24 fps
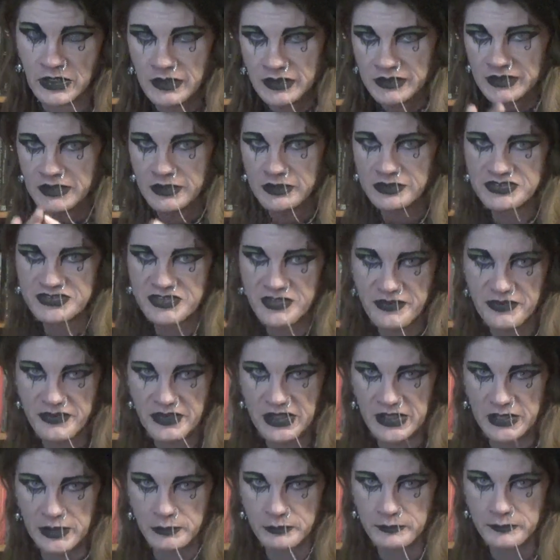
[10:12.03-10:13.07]
Here's the
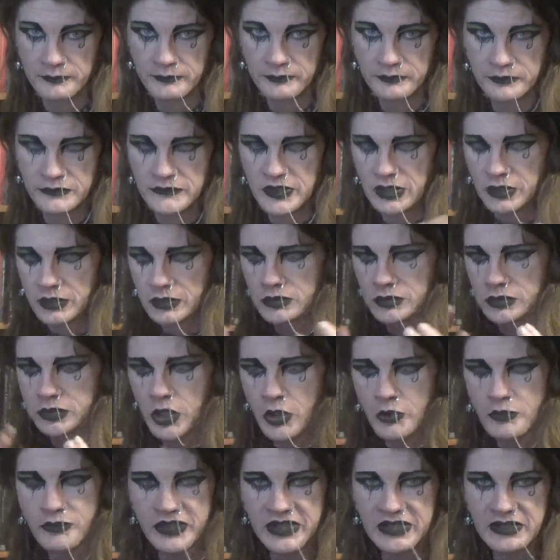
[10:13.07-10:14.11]
thing.
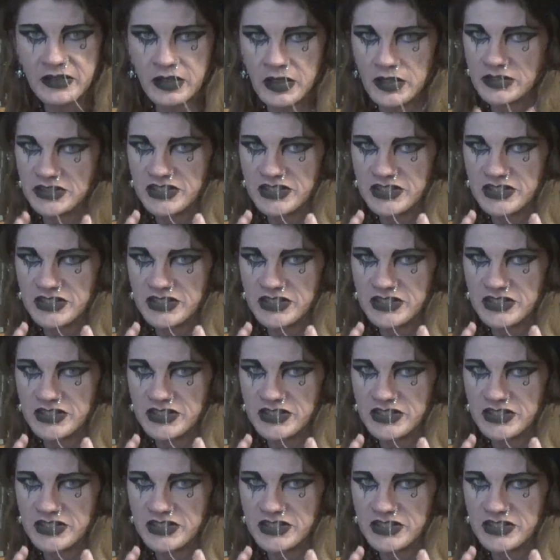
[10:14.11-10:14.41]
Clothing